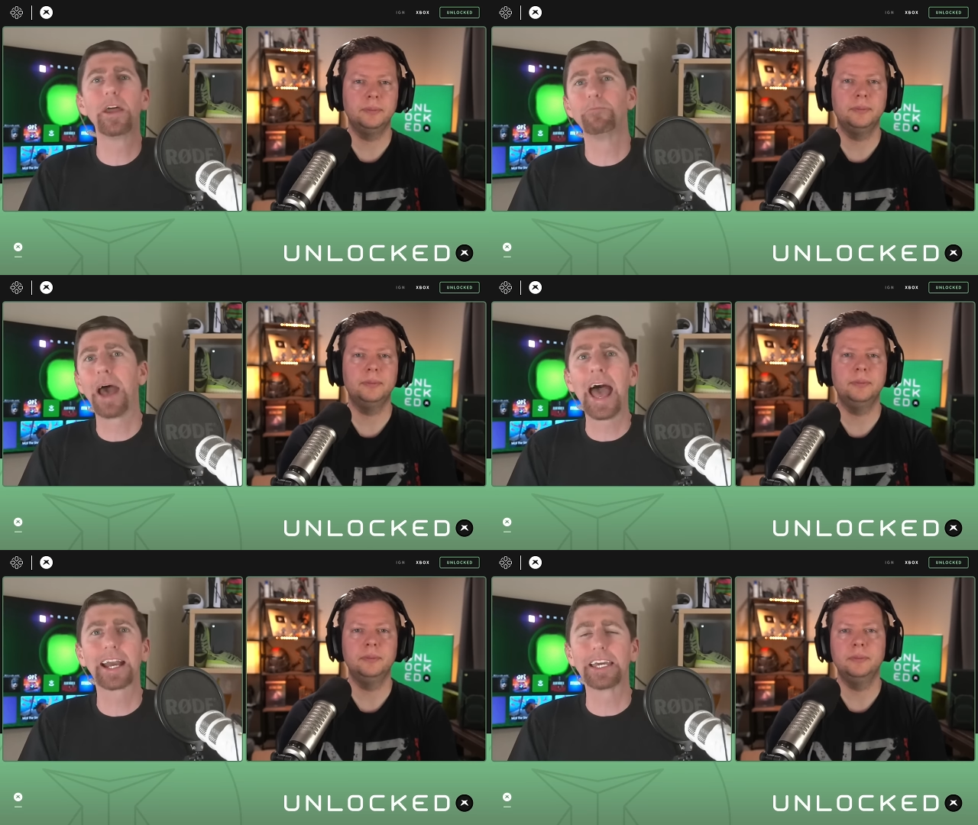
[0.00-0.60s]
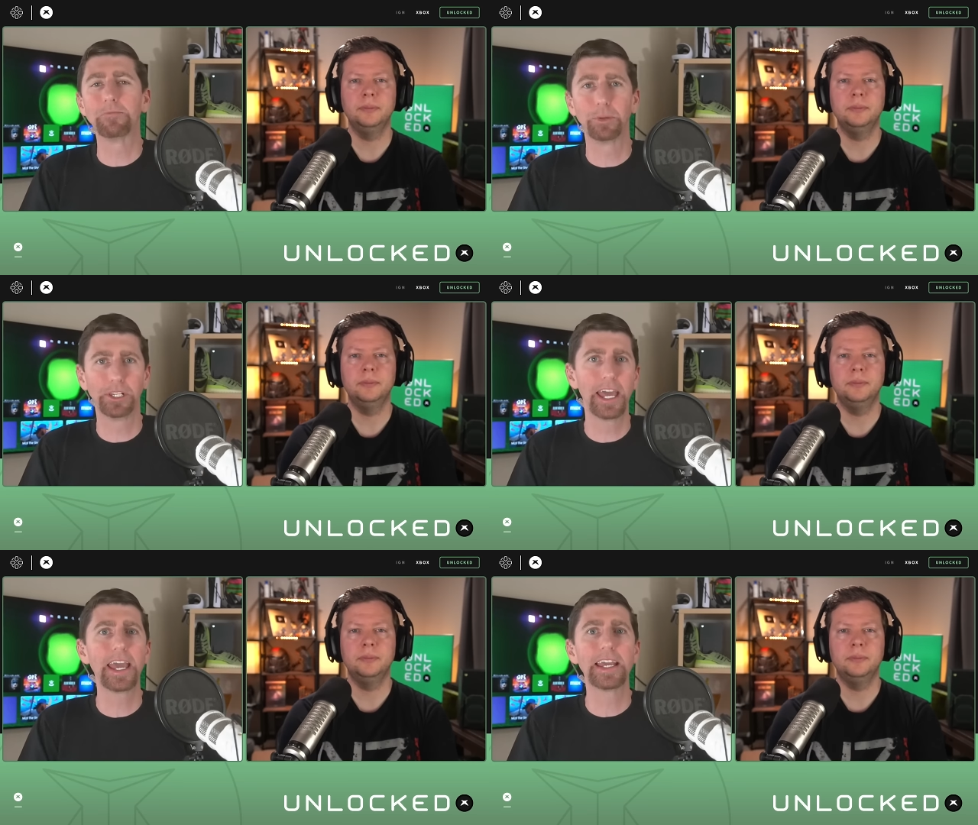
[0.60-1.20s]
Speaker 1: went back and
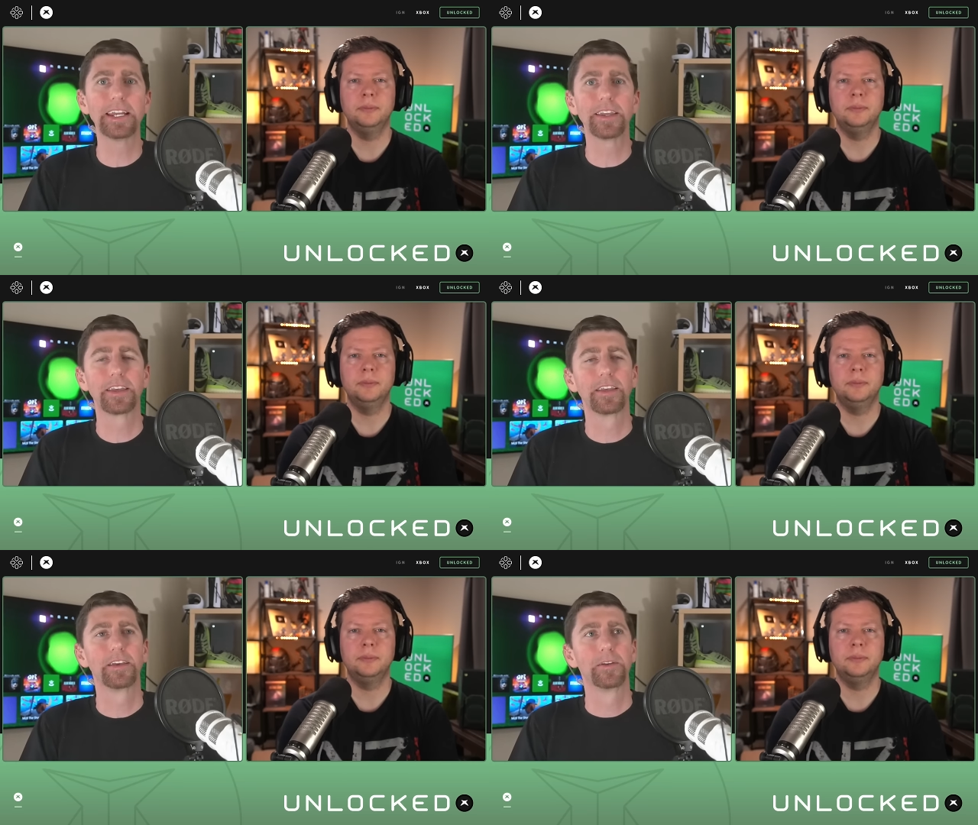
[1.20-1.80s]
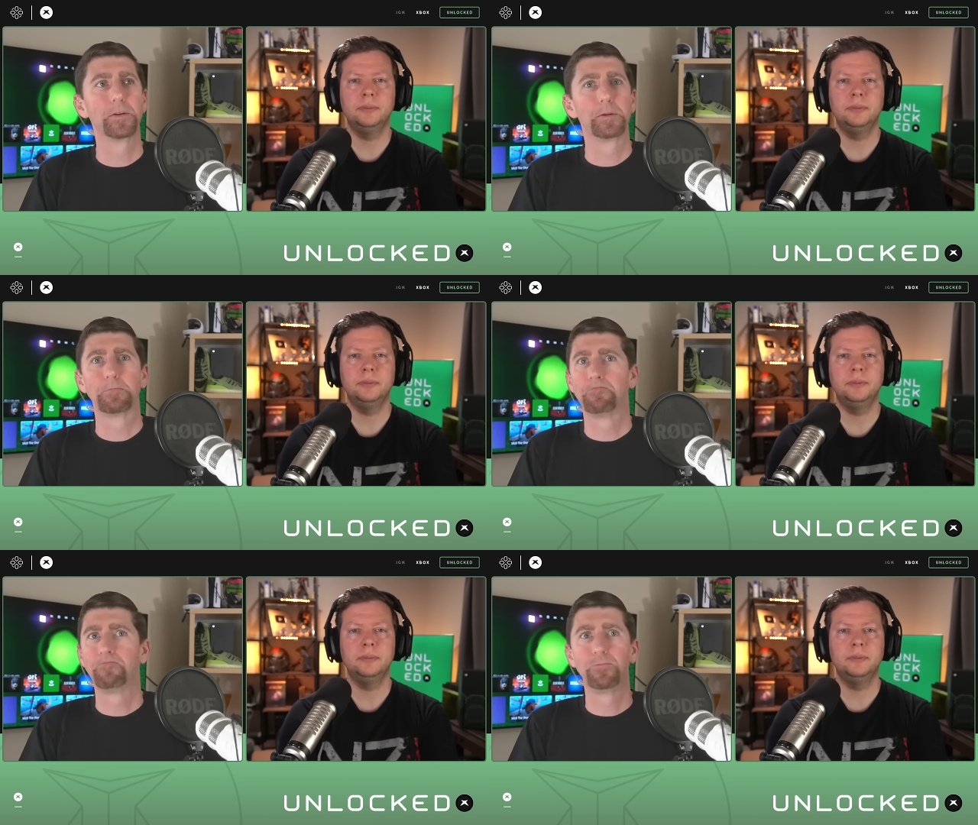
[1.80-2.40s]
played
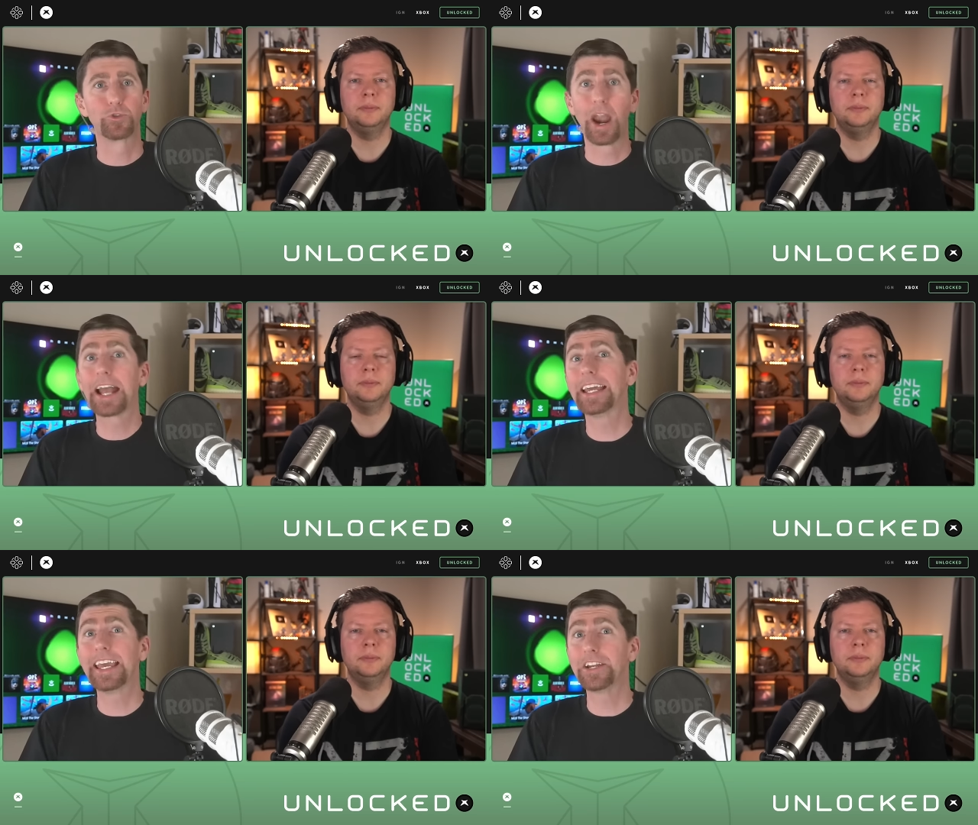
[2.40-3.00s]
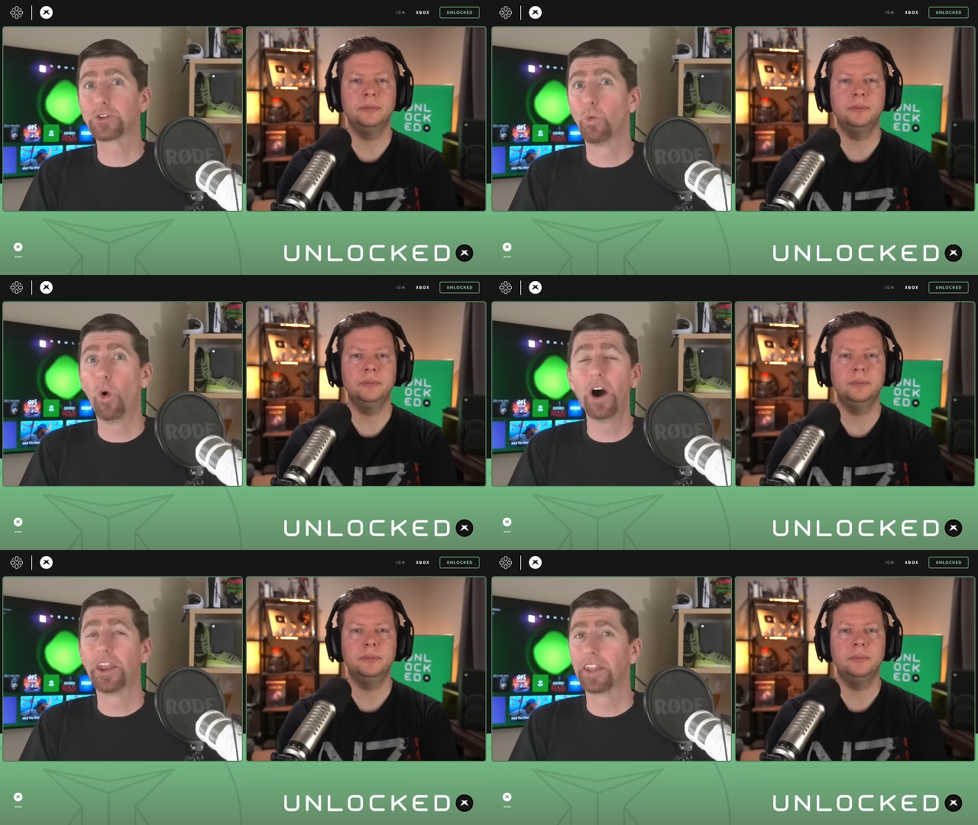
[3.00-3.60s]
Dragon Age
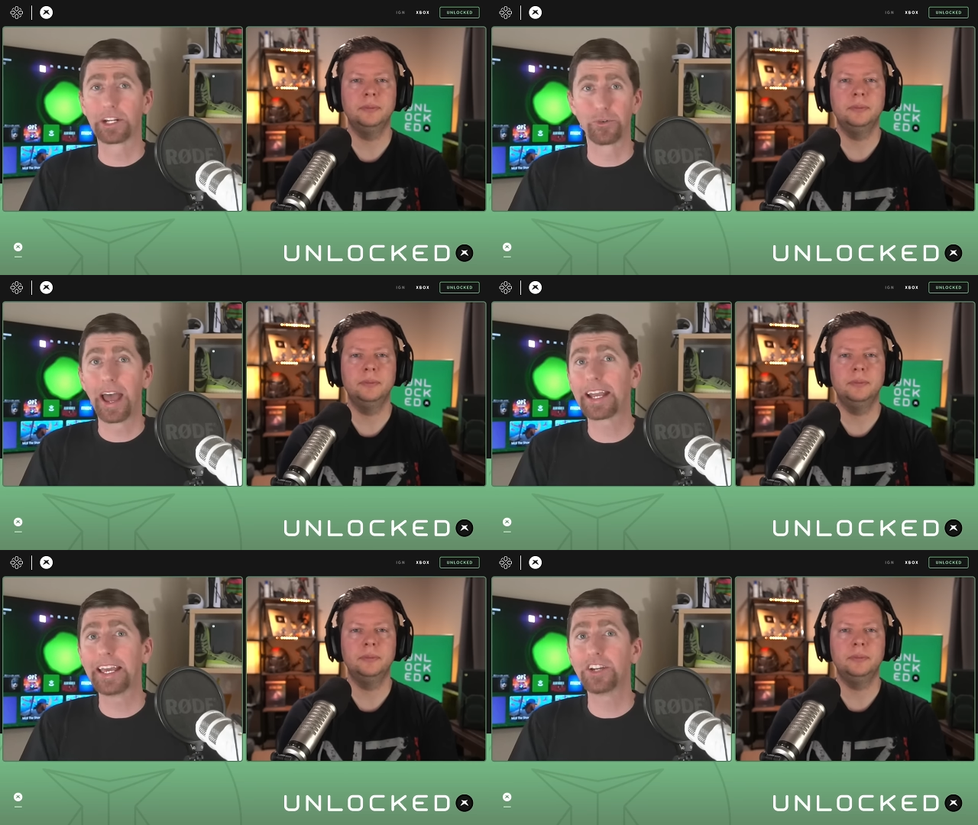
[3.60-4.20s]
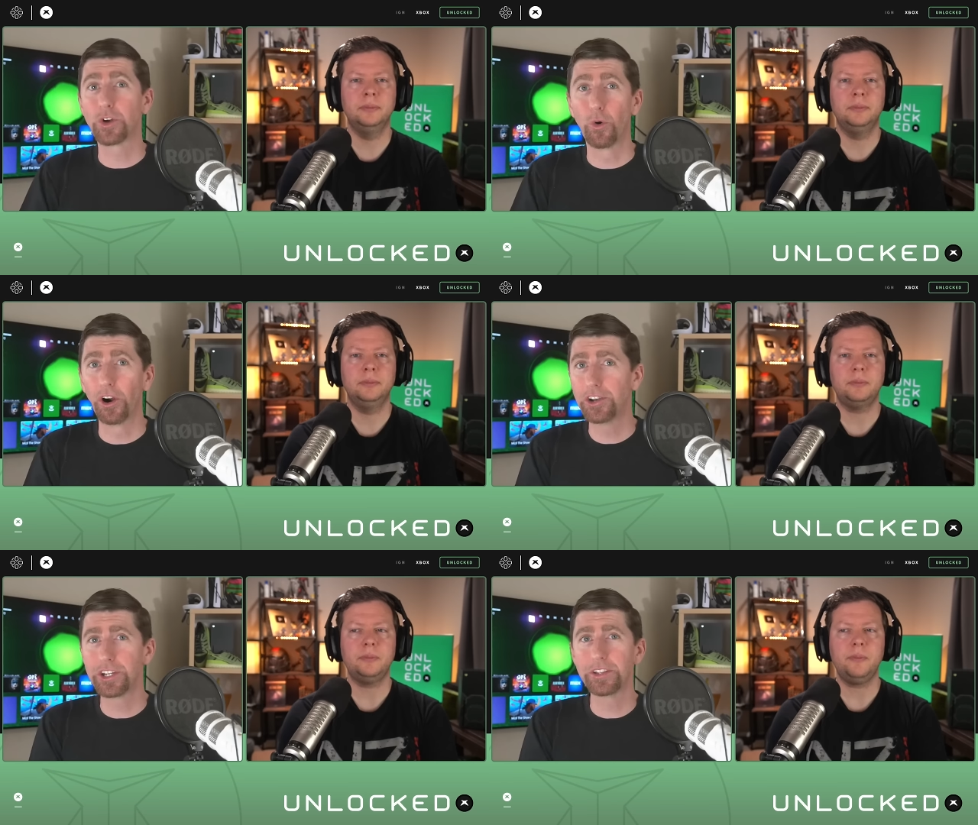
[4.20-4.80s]
One, like Dragon Age
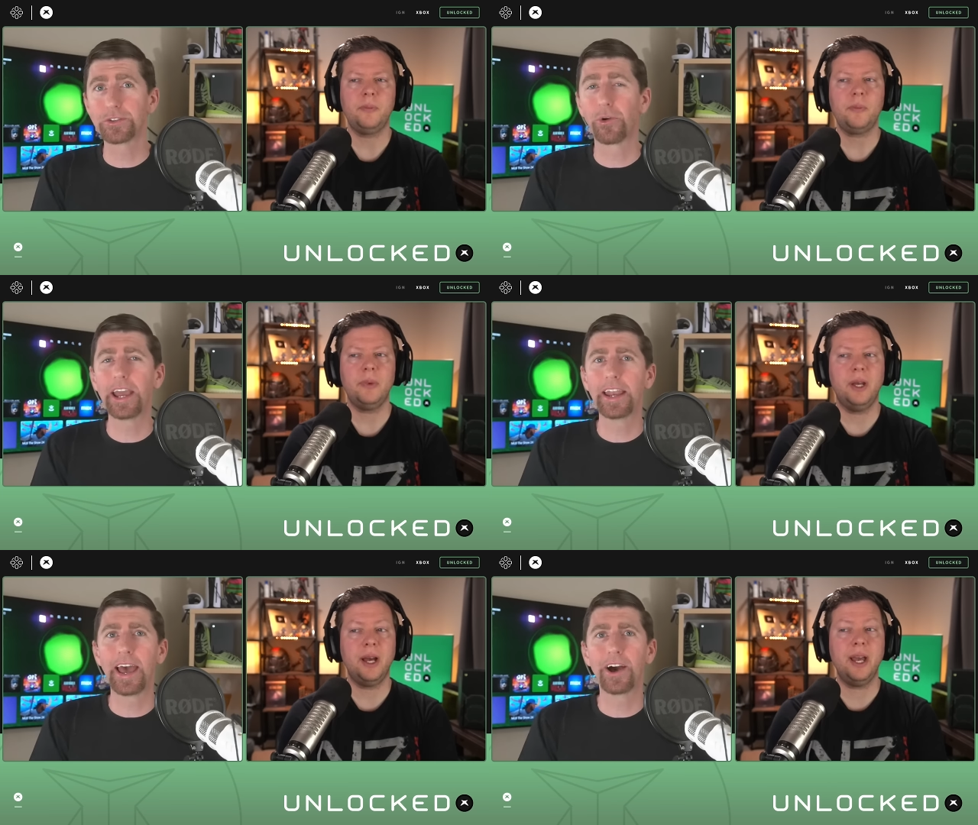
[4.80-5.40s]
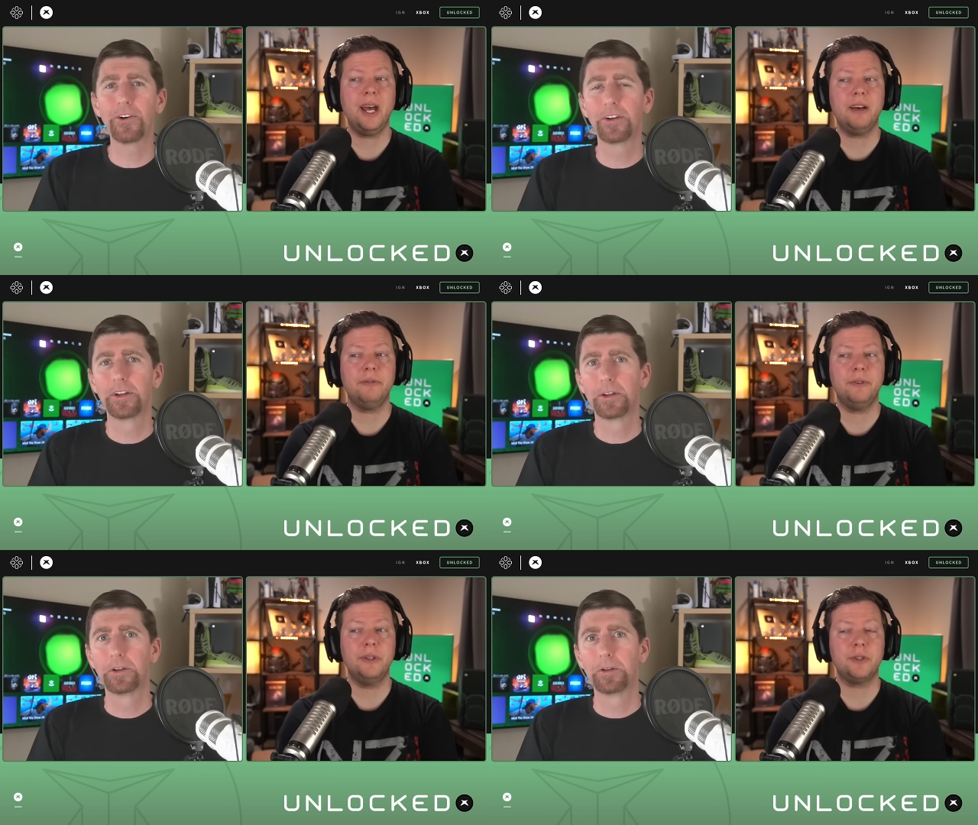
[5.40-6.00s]
Origins, right now. I
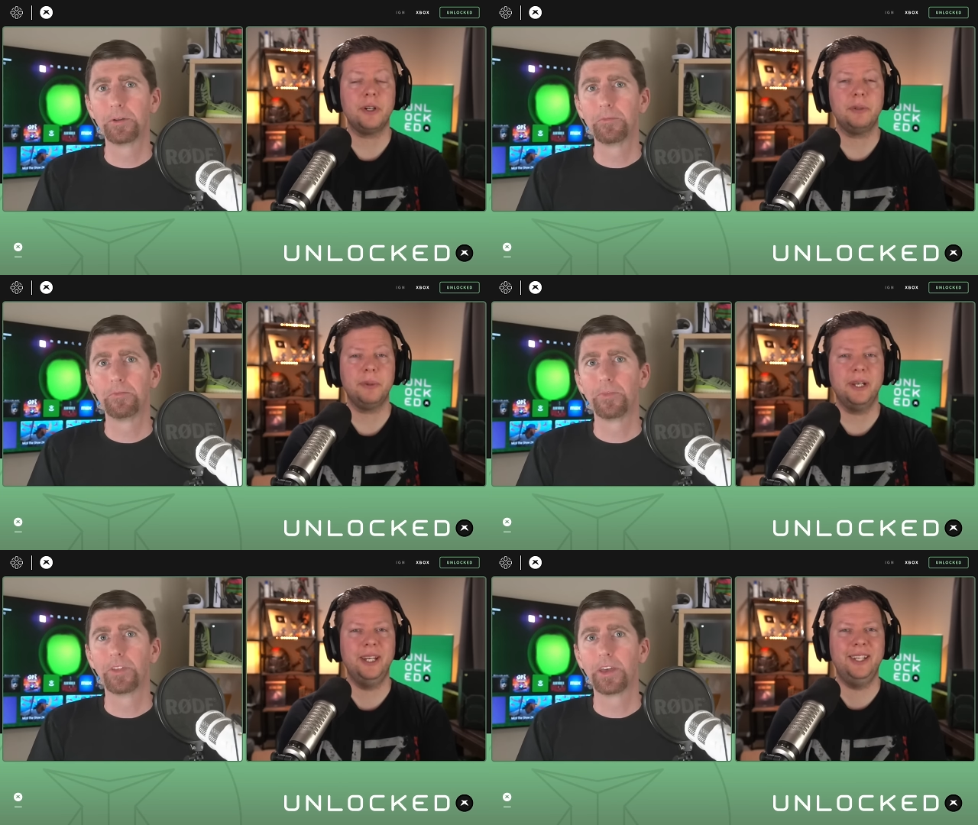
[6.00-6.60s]
have.
Speaker 2: It's hard to play.